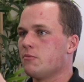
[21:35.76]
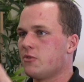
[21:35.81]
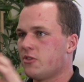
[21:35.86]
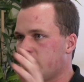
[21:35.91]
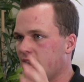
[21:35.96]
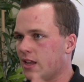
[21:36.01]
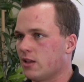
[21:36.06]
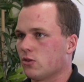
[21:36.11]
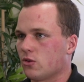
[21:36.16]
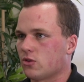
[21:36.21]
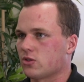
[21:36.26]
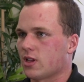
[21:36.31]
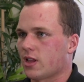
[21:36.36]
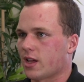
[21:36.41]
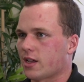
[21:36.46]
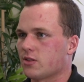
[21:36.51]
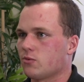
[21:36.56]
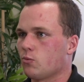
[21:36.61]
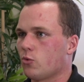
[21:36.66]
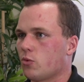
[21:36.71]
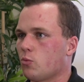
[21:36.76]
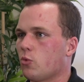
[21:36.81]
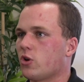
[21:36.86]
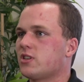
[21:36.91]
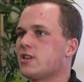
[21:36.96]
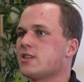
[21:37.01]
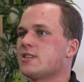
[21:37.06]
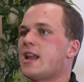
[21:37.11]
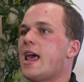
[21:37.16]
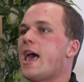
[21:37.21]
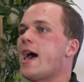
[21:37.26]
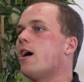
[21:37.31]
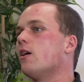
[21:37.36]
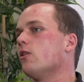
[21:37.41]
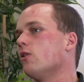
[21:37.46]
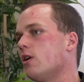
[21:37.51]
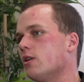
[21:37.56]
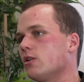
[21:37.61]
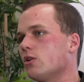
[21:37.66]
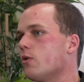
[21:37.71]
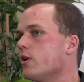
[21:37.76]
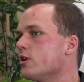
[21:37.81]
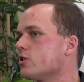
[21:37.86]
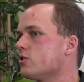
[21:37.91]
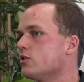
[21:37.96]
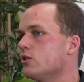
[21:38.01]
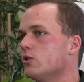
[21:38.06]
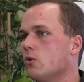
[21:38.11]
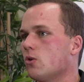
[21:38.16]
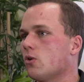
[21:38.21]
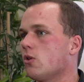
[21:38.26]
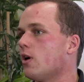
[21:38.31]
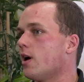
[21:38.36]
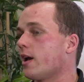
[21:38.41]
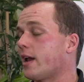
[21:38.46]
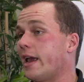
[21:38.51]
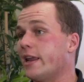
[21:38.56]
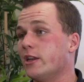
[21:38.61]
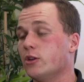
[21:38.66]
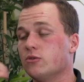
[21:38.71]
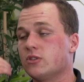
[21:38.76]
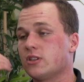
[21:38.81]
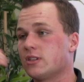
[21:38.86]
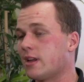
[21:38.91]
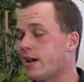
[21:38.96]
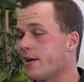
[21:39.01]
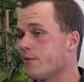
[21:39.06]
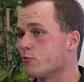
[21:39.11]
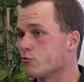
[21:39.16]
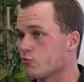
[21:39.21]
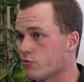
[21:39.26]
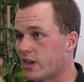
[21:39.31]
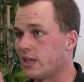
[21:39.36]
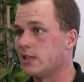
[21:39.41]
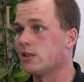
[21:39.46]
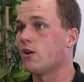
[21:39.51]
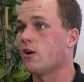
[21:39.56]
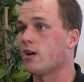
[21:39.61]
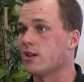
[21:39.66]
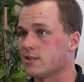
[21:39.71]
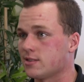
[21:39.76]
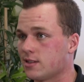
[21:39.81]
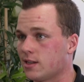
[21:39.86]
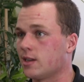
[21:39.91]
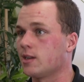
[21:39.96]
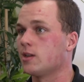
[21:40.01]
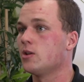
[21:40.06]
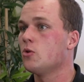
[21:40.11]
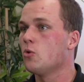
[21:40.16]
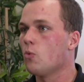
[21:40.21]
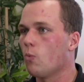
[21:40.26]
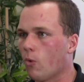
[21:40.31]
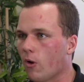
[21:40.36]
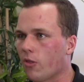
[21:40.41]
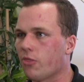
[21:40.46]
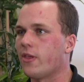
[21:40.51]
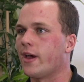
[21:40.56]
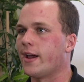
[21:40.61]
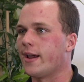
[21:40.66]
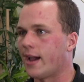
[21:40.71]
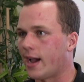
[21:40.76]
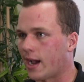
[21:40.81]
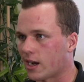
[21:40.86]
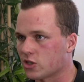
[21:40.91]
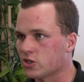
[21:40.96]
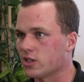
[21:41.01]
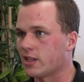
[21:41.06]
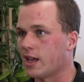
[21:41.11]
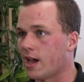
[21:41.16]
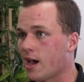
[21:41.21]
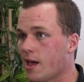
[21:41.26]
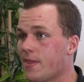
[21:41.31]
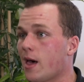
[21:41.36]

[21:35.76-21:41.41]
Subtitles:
thing looks like, what does an outline question look like, and you'd start realising what they actually are.